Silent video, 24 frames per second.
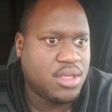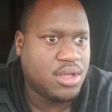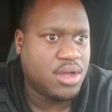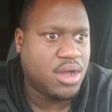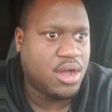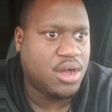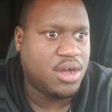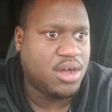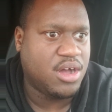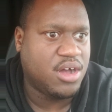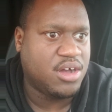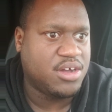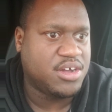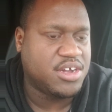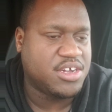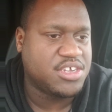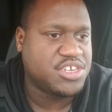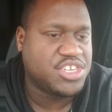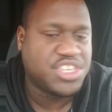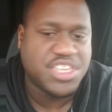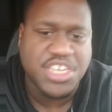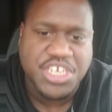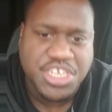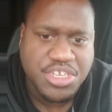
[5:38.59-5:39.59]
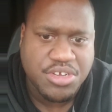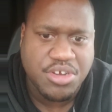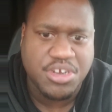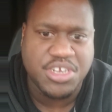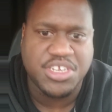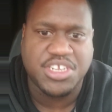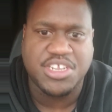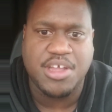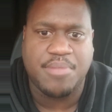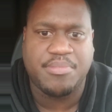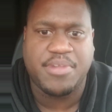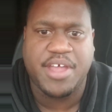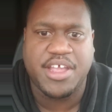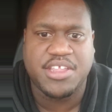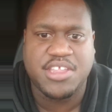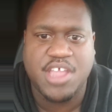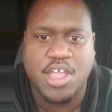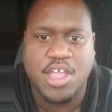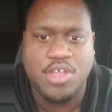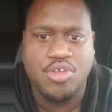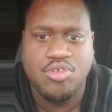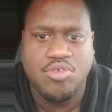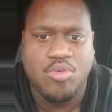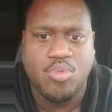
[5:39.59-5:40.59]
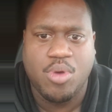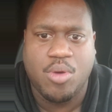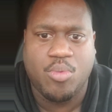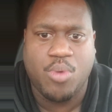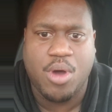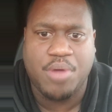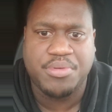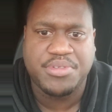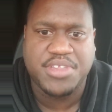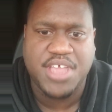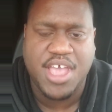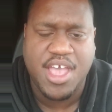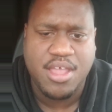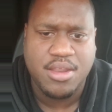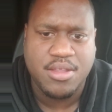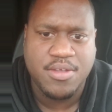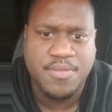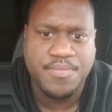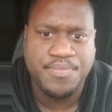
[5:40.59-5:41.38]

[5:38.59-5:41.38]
uh, uh sister or something like that. You don't want that.